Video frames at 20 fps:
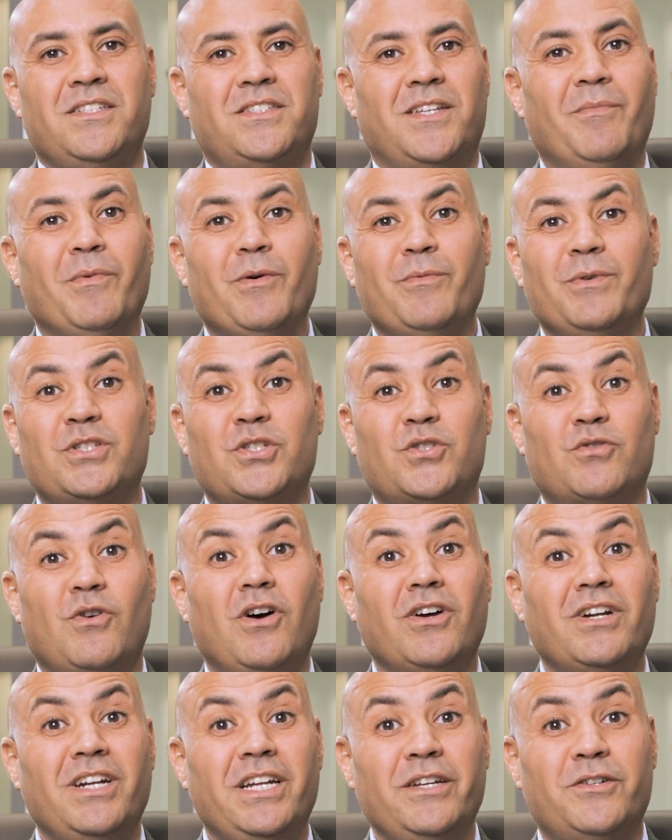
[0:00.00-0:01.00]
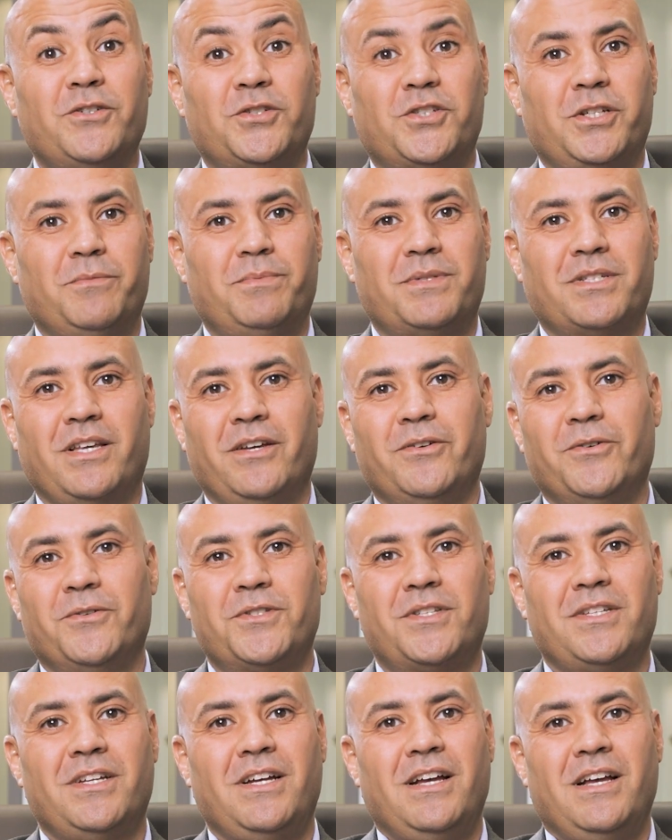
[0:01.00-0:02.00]
someone with strong leadership
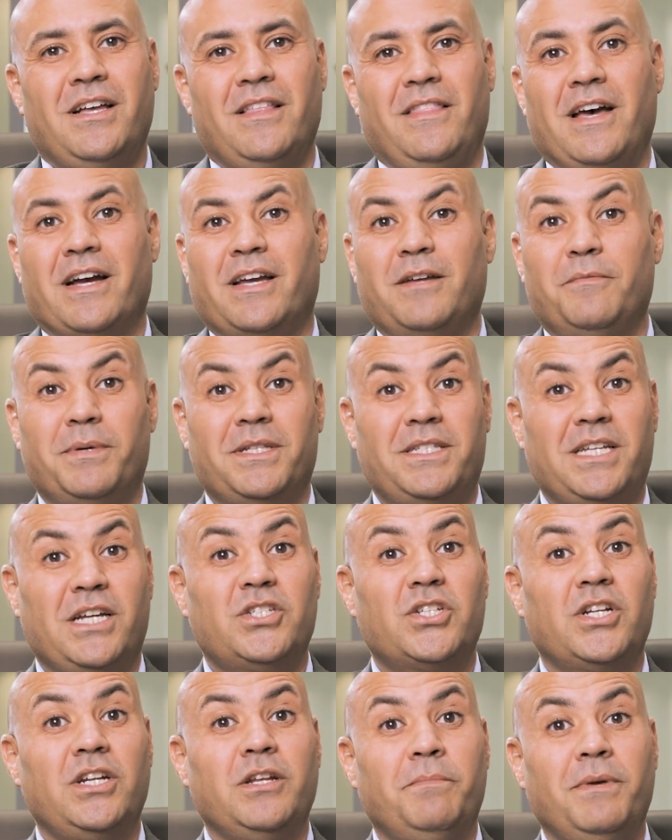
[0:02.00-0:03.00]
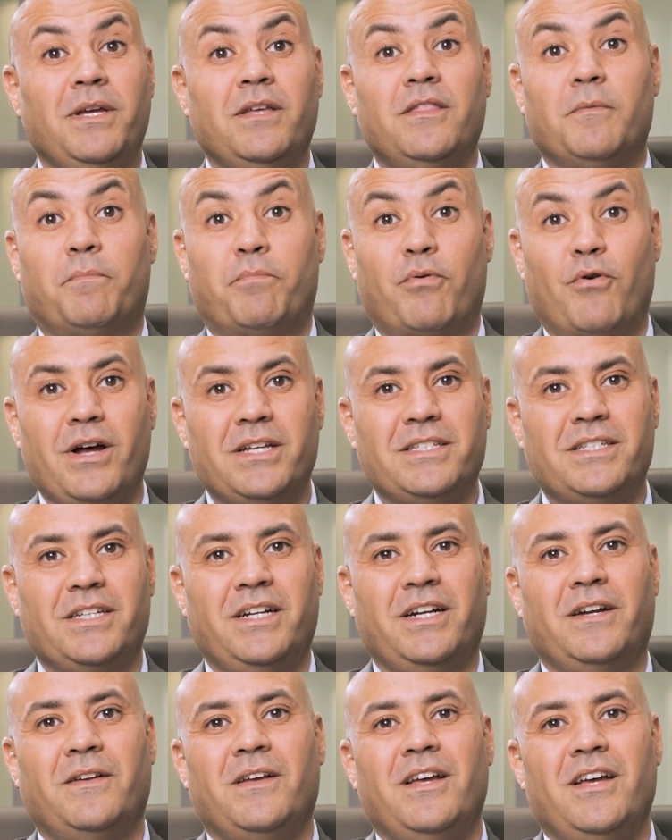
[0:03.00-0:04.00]
skills that could potentially be the
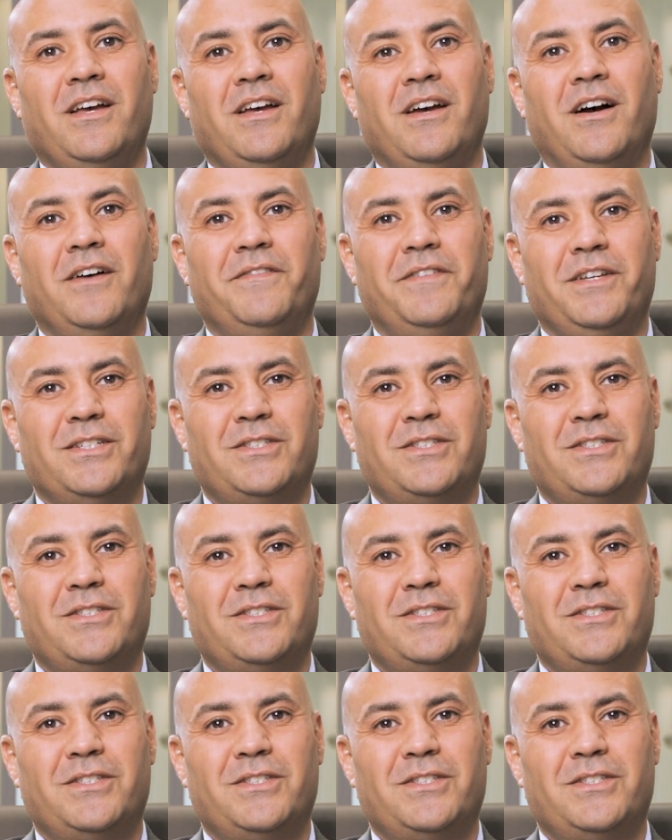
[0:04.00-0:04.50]
president of the